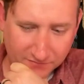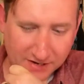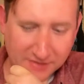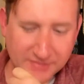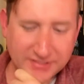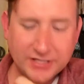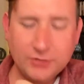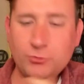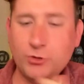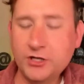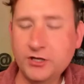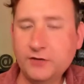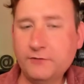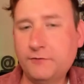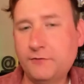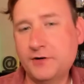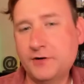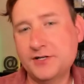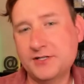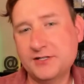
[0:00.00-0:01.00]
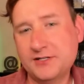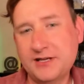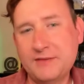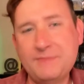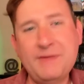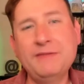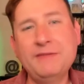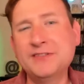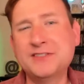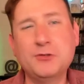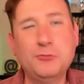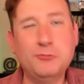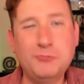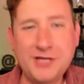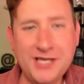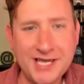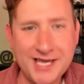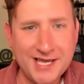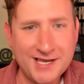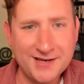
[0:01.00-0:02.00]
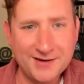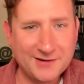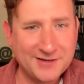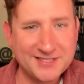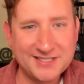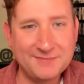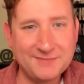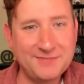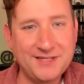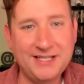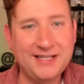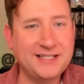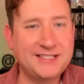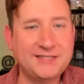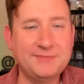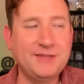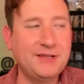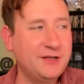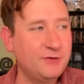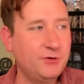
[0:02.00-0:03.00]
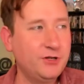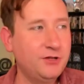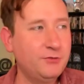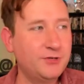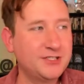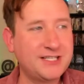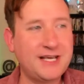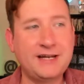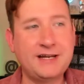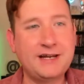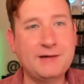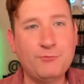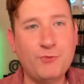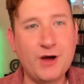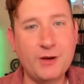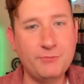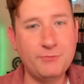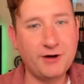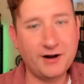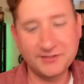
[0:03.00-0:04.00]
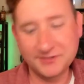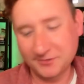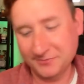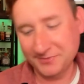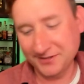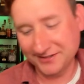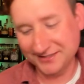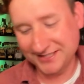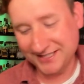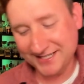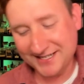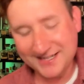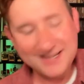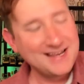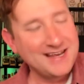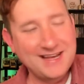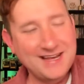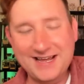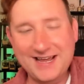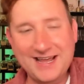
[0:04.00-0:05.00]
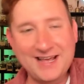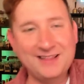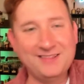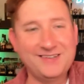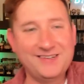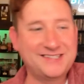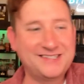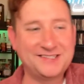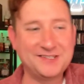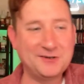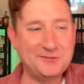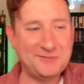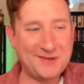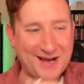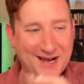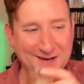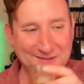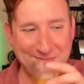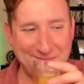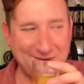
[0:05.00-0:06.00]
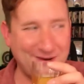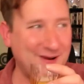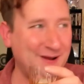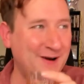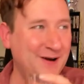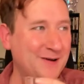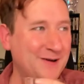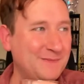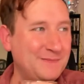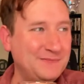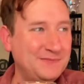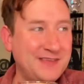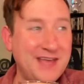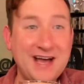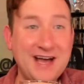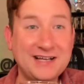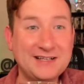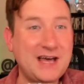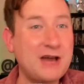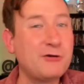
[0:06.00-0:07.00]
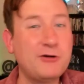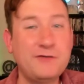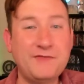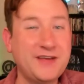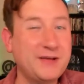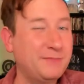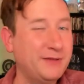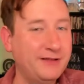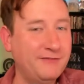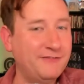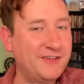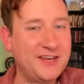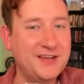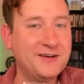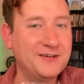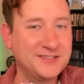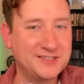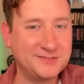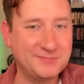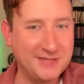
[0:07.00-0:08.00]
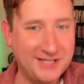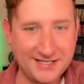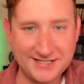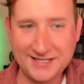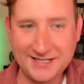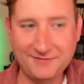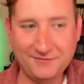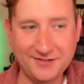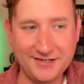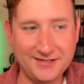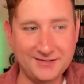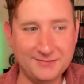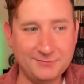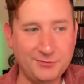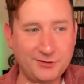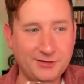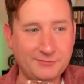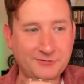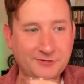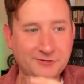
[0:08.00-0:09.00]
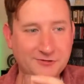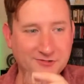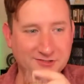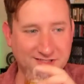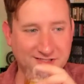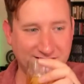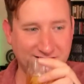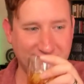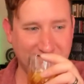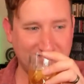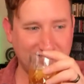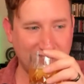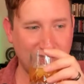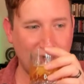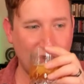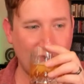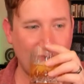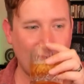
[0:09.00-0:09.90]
one of the first, maybe it was a Wii or something like one of the ones that had a web browser built in. It looks so bad. But yeah, I don't know if they can play videos, but they can definitely pull up Google search.